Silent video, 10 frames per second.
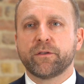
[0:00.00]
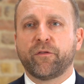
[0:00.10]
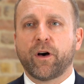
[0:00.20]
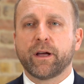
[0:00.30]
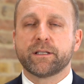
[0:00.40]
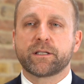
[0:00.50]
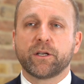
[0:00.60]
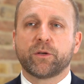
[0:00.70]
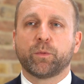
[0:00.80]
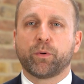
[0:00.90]
to find
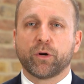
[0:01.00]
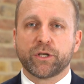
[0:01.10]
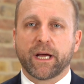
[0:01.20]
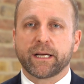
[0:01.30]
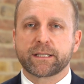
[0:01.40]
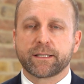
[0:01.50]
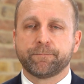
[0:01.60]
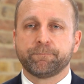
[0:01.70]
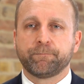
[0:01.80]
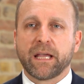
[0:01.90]
suitable projects.
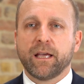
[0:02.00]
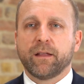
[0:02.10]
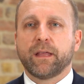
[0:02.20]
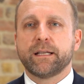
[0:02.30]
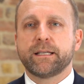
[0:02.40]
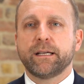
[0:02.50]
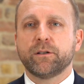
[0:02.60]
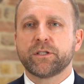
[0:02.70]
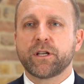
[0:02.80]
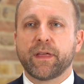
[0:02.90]
Their
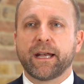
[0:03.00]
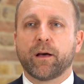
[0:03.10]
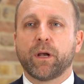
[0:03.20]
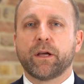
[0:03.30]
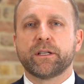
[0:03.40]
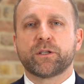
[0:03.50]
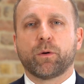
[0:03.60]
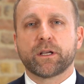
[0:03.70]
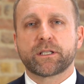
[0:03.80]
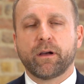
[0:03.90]
deals are then uploaded to
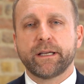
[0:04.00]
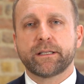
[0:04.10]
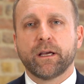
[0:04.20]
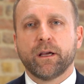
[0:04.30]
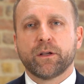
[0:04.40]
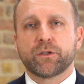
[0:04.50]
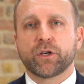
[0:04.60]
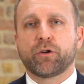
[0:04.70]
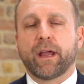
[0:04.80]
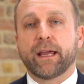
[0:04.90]
our site to
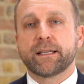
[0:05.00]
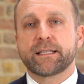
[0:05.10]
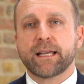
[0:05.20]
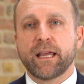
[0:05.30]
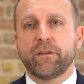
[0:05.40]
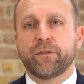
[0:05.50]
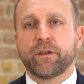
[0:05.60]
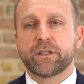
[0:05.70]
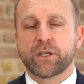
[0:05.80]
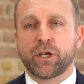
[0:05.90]
create a safe,
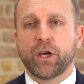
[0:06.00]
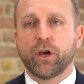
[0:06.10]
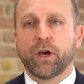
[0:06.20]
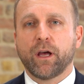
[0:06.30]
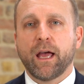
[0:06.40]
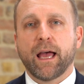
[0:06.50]
secure,